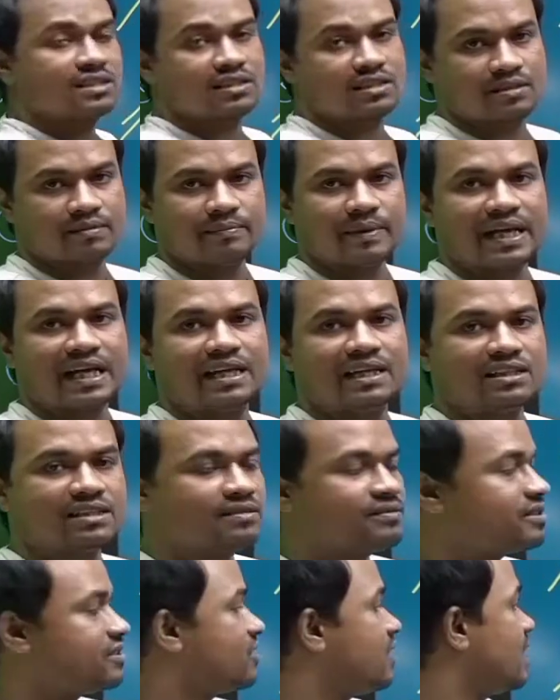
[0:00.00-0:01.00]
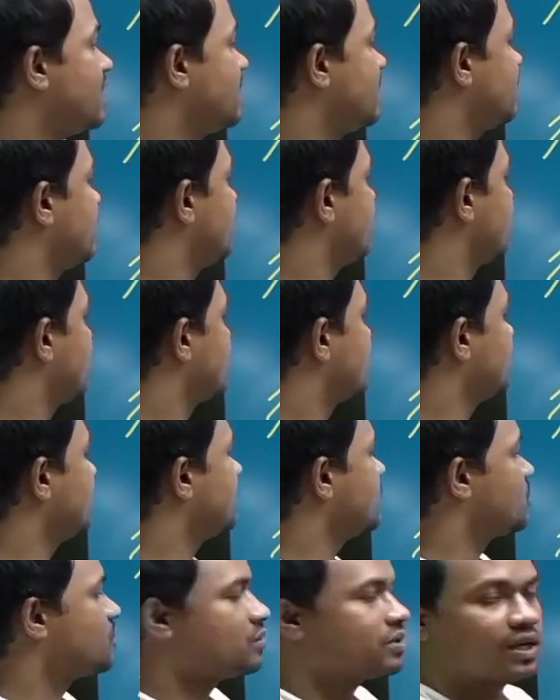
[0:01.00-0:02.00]
mechanism is started since
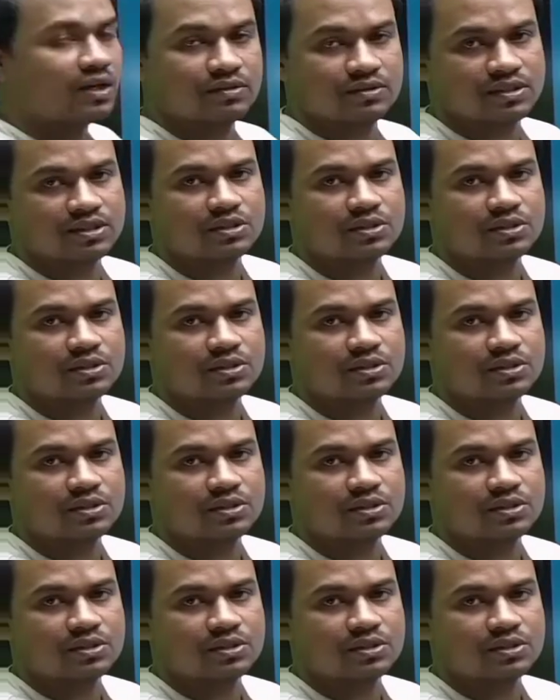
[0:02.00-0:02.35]
2000.